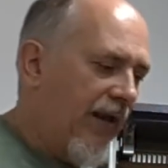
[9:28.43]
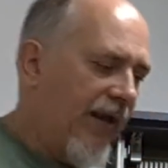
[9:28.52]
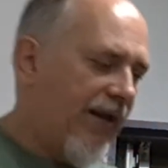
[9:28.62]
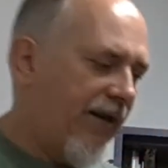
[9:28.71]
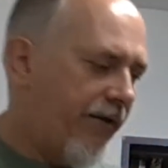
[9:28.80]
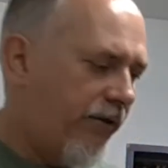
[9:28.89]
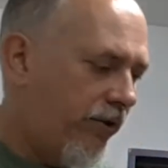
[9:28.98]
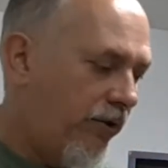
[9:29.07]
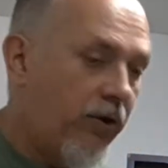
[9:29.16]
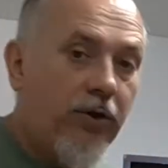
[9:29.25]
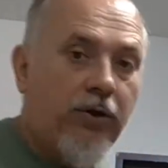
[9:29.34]
and
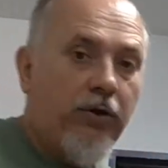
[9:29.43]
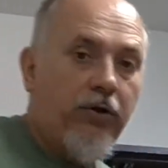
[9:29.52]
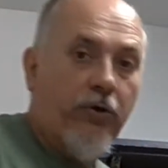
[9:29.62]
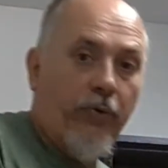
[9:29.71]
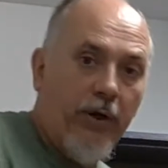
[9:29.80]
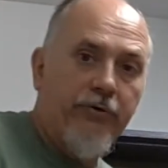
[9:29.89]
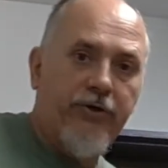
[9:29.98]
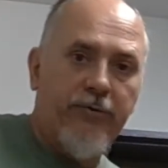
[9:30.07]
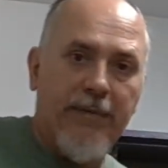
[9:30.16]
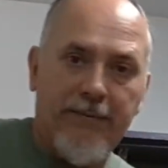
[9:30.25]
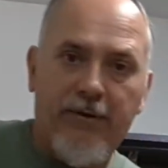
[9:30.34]

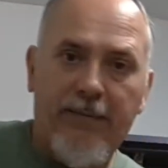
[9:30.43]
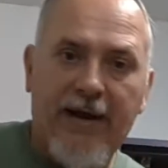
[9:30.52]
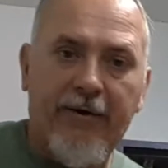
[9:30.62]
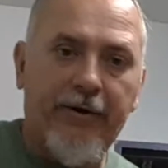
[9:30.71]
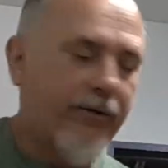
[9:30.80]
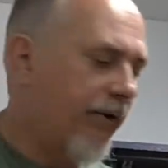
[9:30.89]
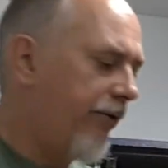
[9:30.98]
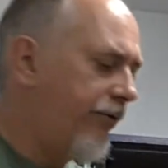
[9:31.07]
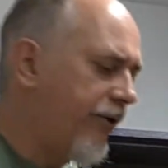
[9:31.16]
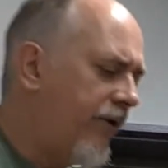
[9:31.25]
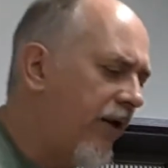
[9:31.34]
corrosion, remember the battery
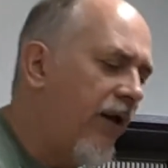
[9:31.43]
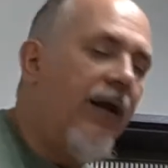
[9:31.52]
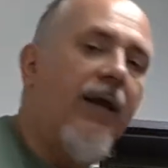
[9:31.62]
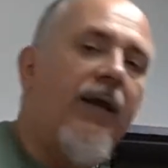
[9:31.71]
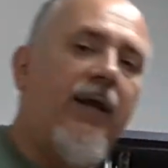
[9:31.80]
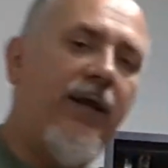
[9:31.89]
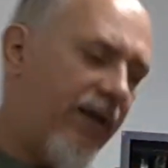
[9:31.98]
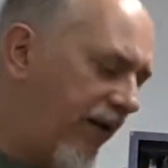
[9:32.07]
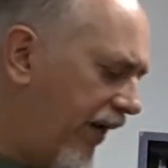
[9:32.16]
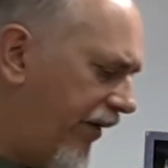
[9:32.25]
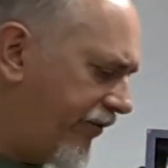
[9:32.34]
corrosion?
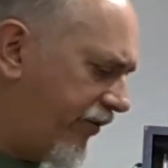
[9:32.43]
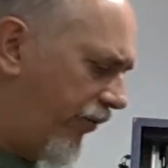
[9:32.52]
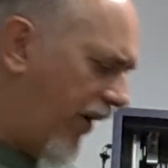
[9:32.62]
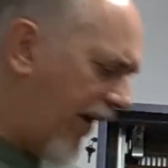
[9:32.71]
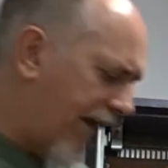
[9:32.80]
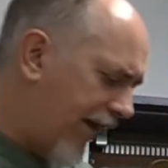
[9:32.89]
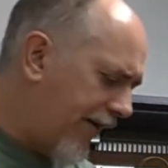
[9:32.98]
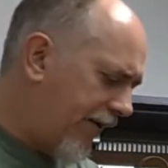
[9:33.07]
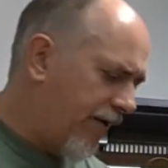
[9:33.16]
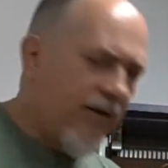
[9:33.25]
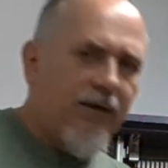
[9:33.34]
It eats
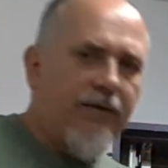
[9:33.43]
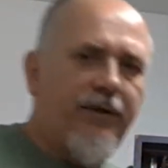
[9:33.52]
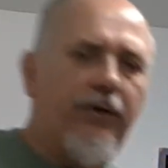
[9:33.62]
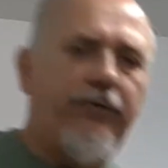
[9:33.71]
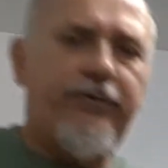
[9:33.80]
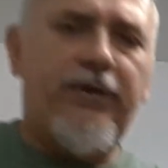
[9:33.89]
away those